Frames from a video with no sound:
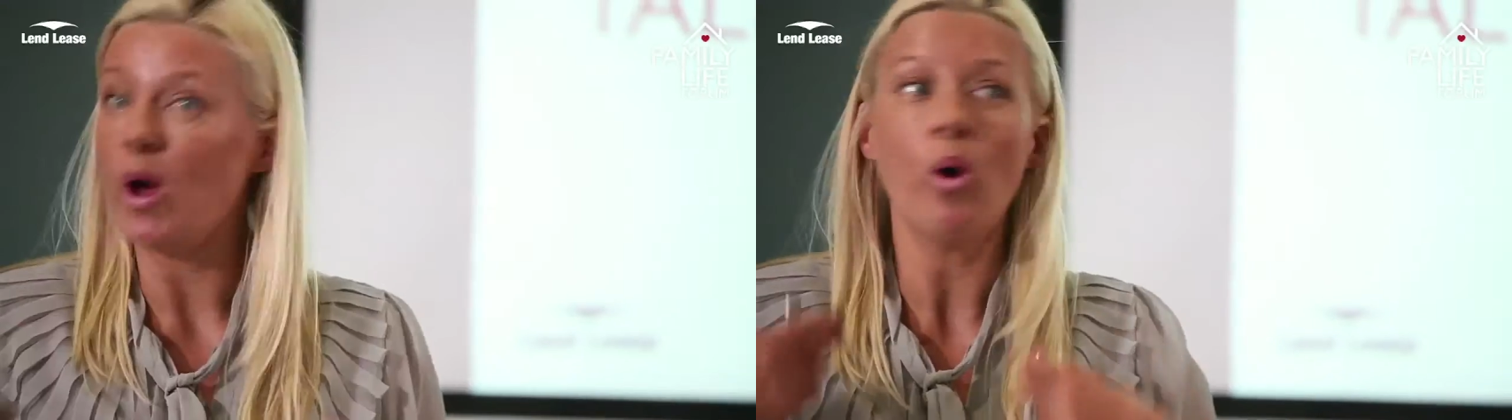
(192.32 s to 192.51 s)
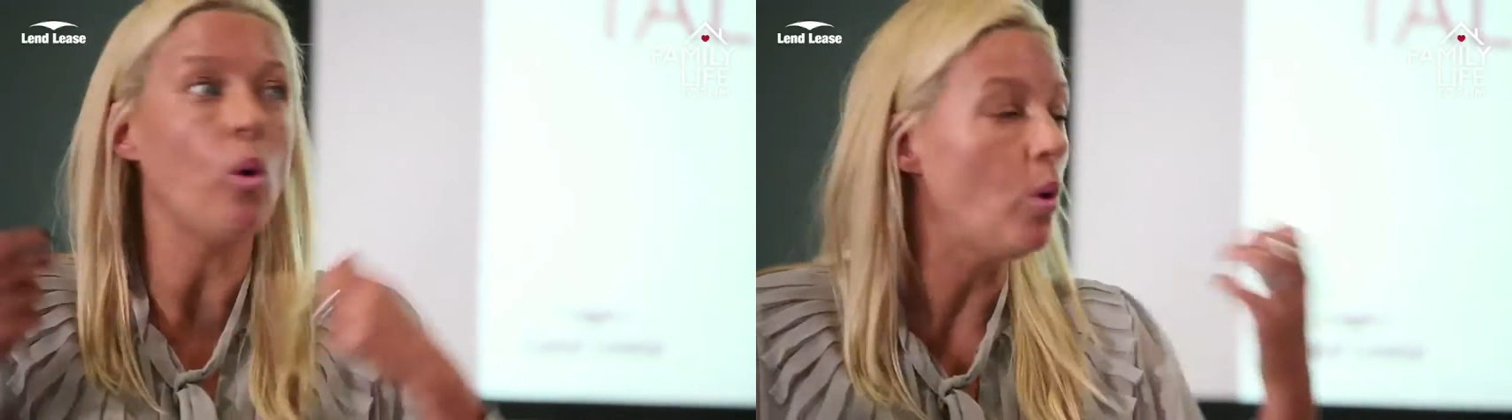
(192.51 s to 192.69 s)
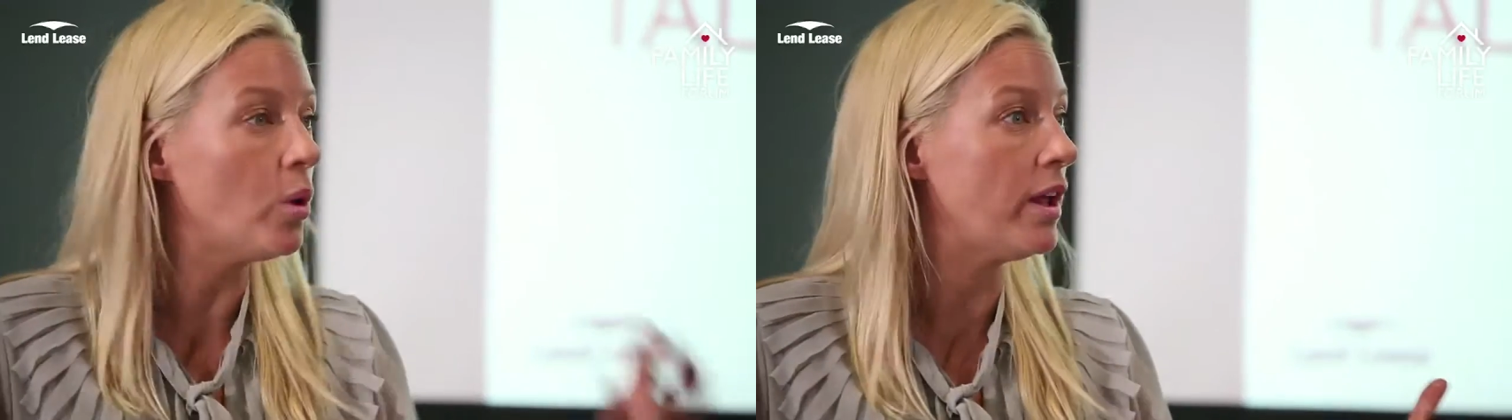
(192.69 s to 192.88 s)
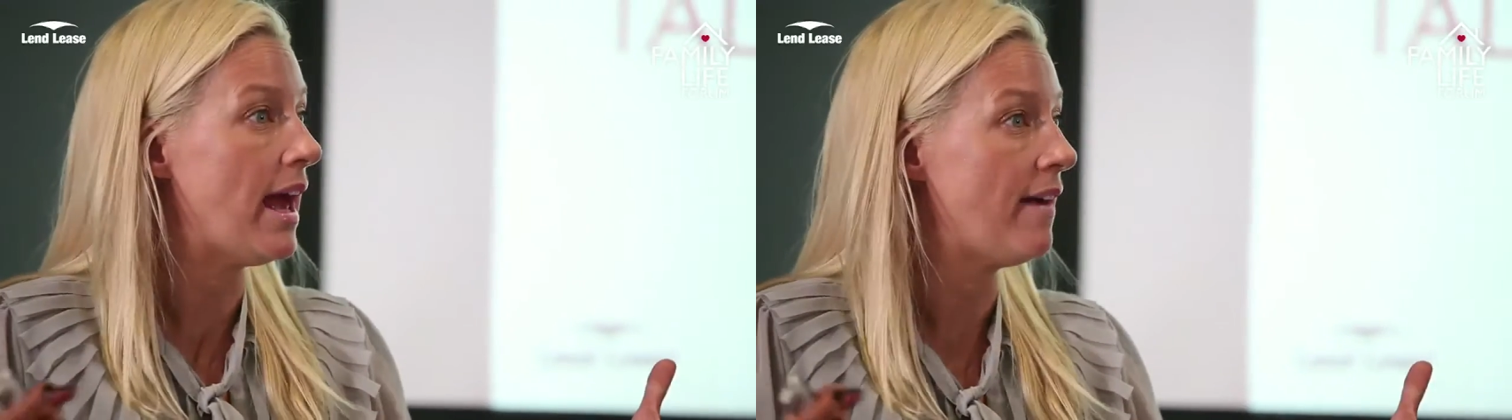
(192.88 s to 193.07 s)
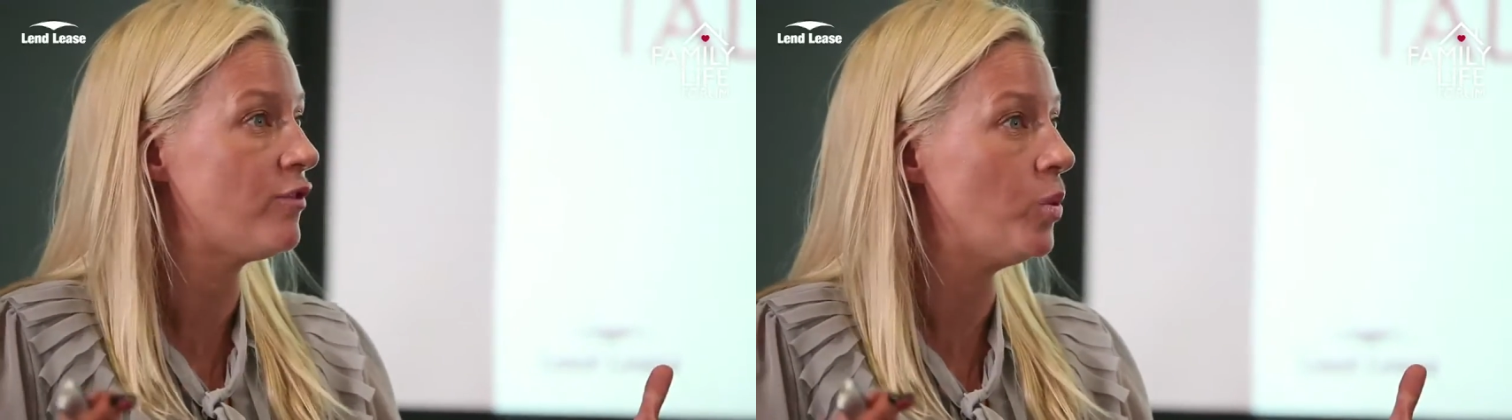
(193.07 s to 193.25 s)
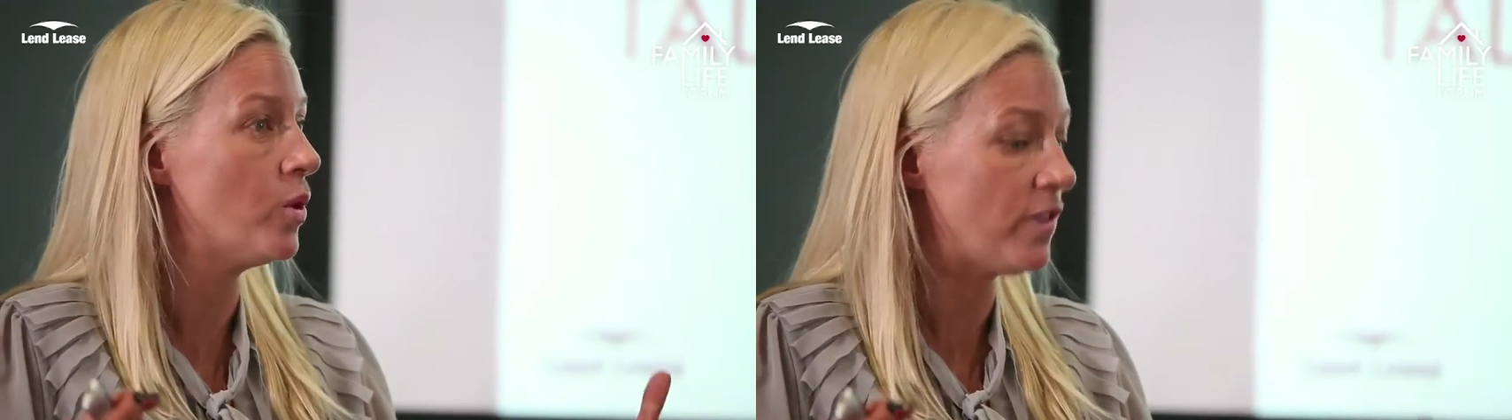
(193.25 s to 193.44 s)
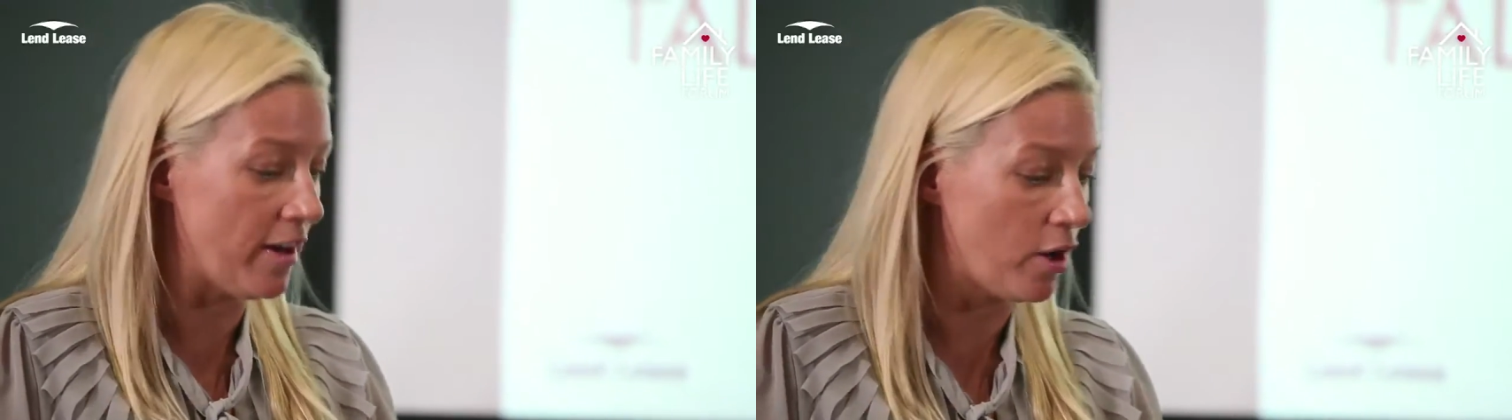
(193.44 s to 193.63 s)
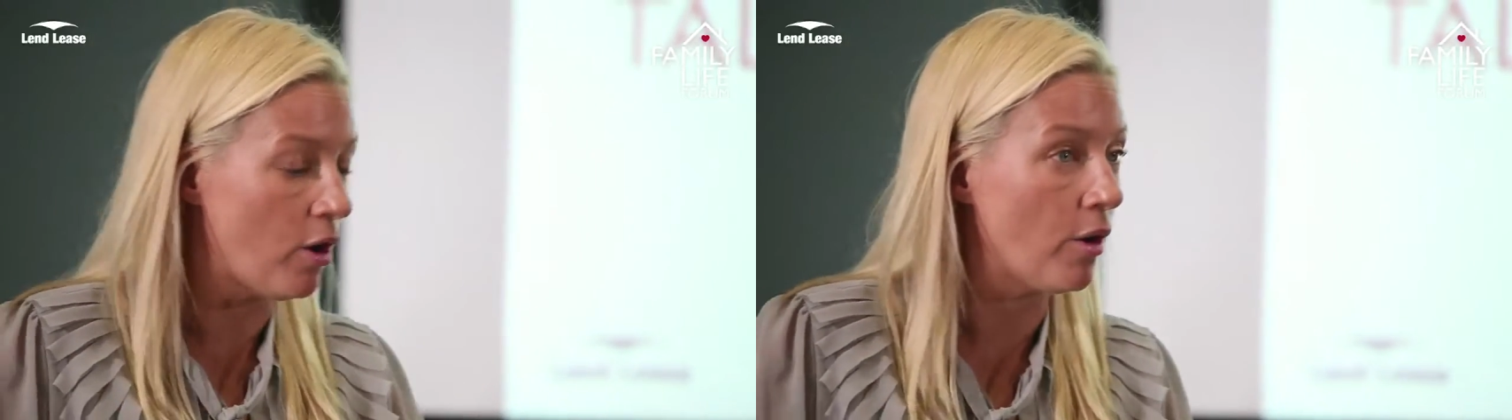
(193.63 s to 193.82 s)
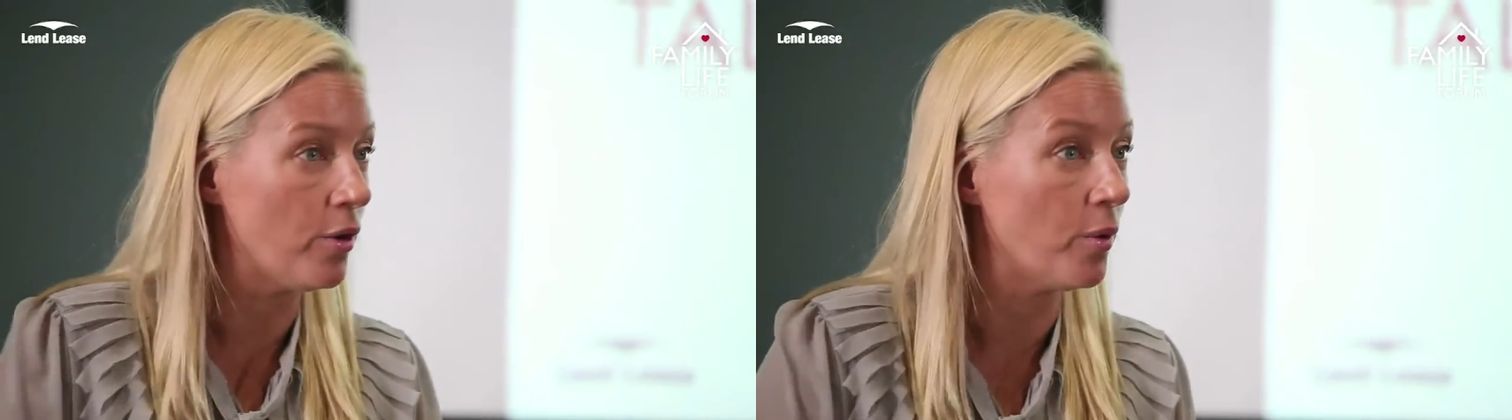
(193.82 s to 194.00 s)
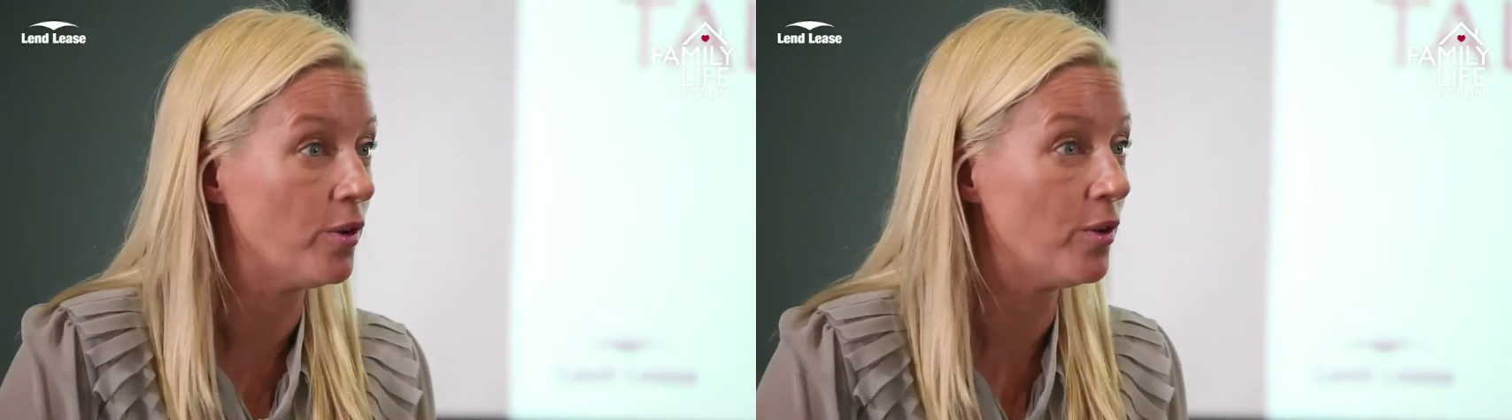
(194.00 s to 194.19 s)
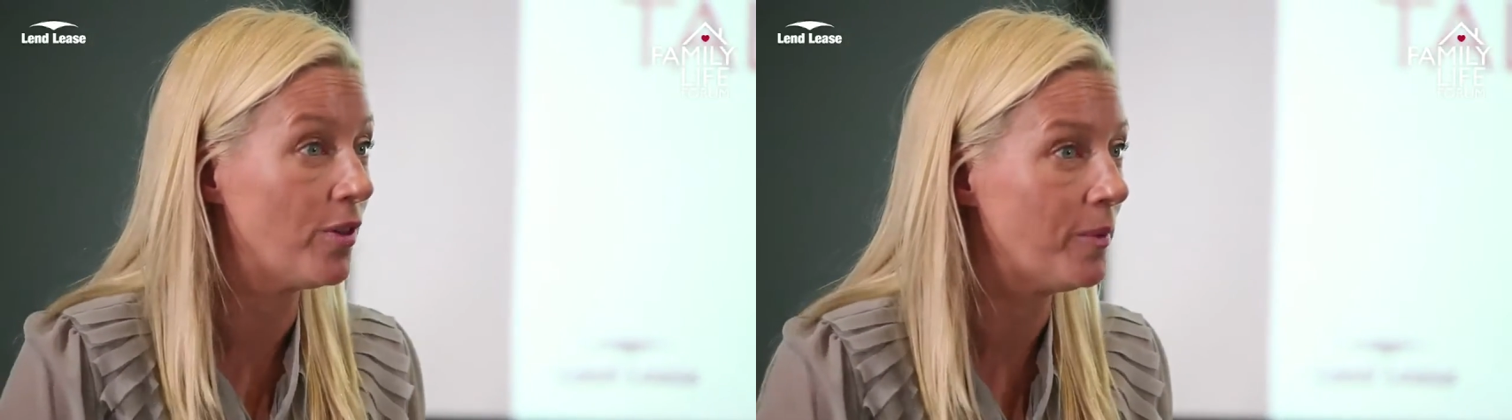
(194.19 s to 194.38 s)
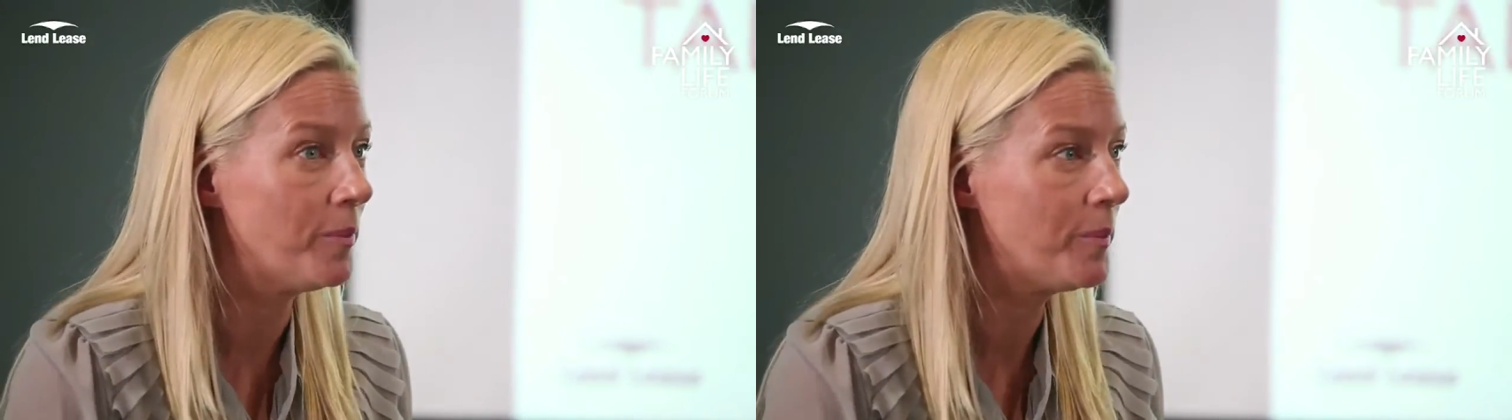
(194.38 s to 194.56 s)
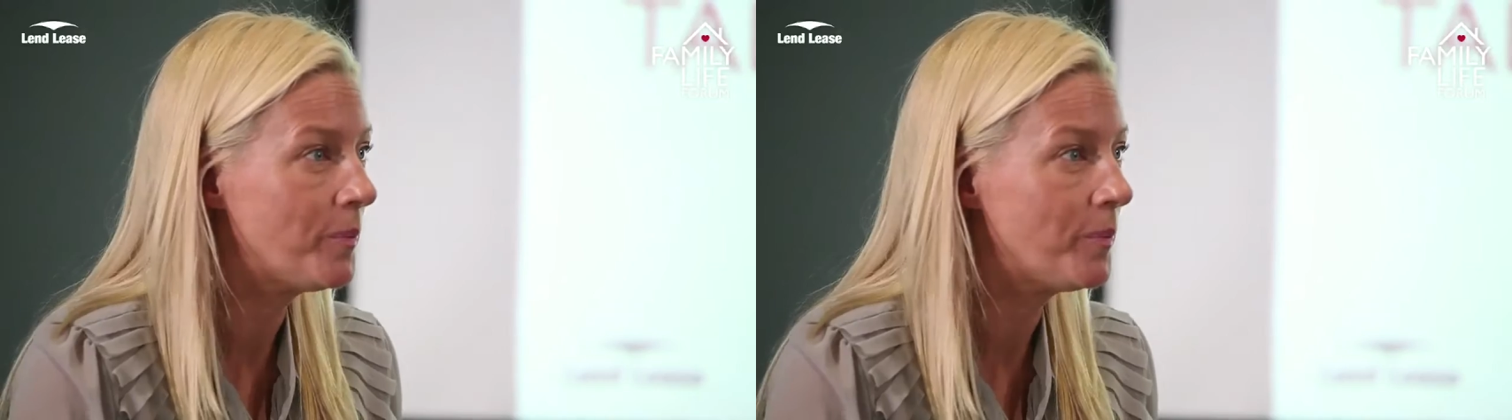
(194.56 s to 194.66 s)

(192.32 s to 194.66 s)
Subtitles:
We're all going to have to walk down a corridor and do the,